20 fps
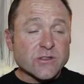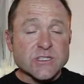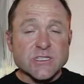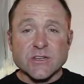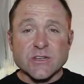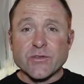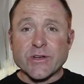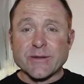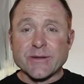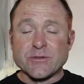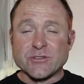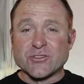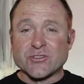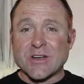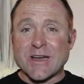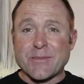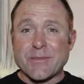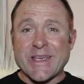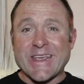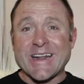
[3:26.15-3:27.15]
this incredible
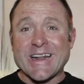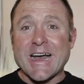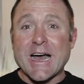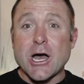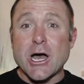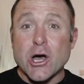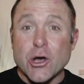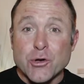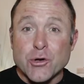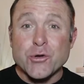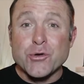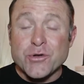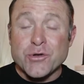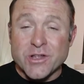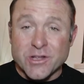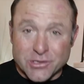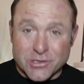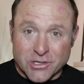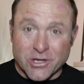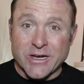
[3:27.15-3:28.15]
drama in our own
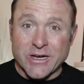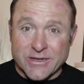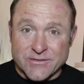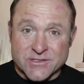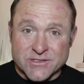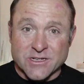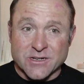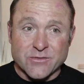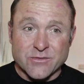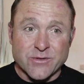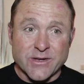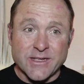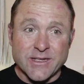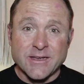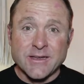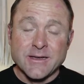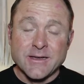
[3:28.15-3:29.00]
lives, don't we?